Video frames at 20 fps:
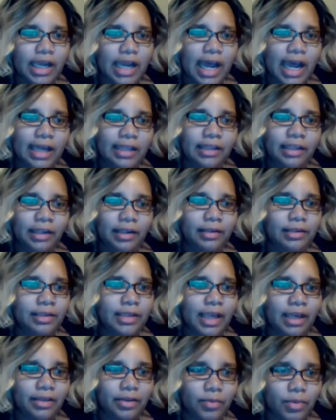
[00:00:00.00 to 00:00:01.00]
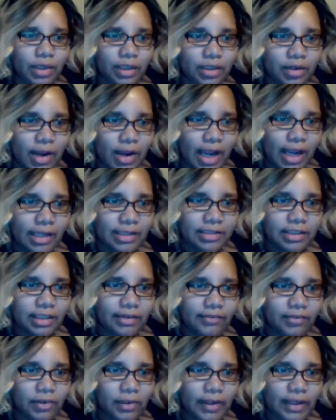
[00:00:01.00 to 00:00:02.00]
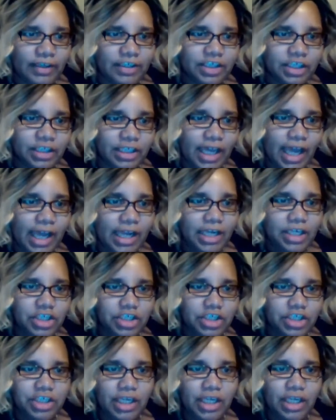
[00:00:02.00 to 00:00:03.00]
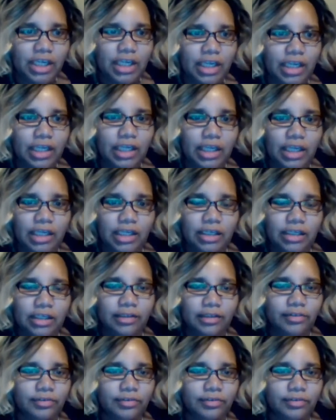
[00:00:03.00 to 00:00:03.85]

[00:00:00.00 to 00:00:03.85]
Now they want to know highest level of education. A